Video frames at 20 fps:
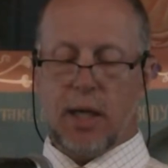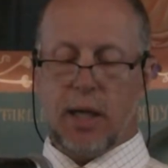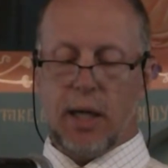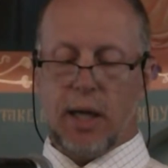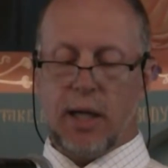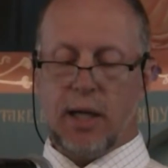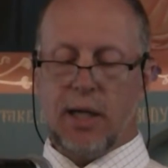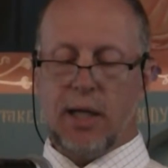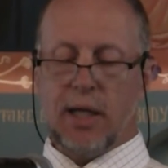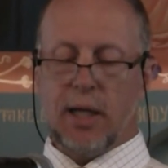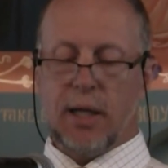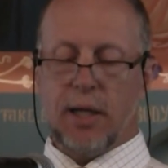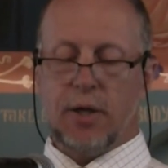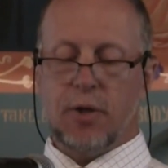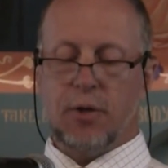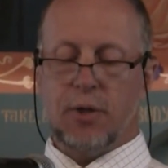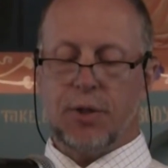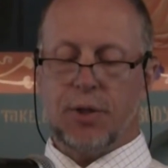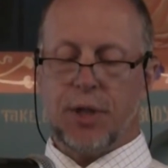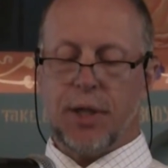any
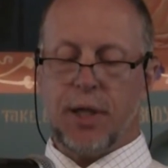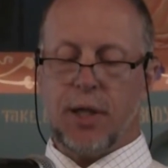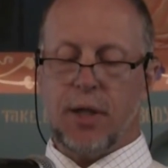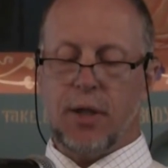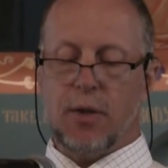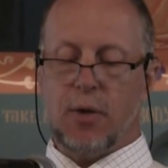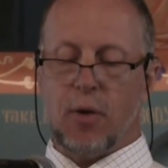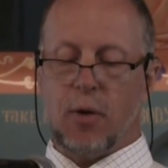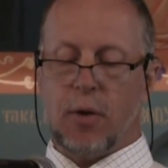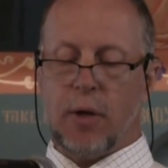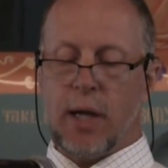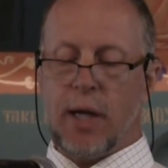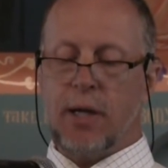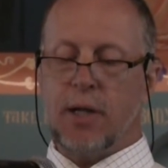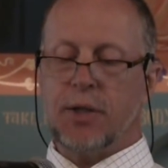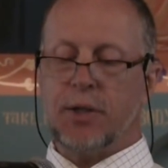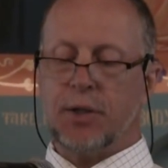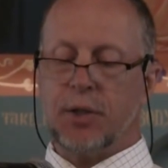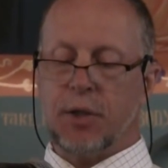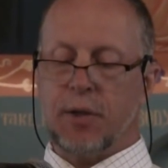liturgy or
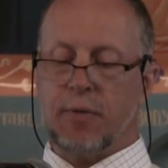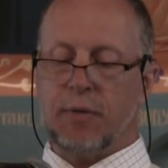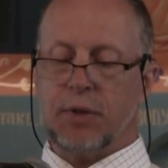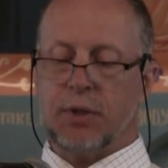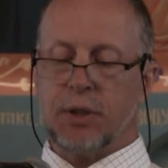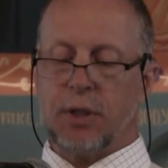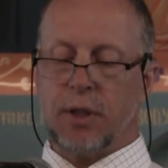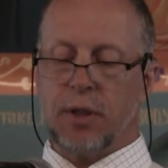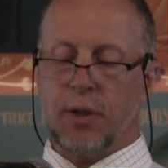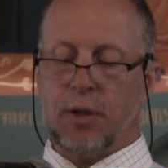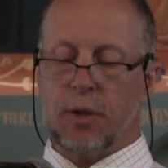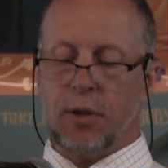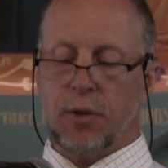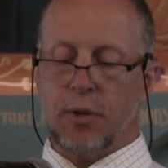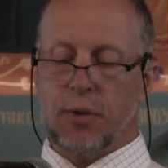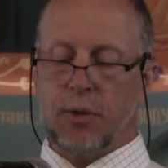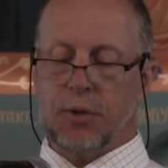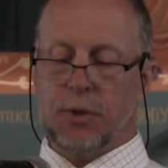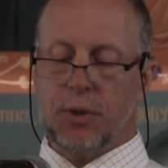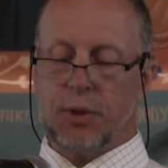any service
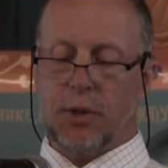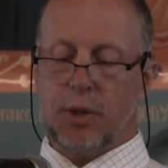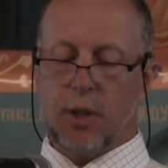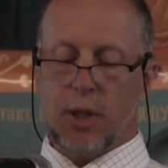concludes,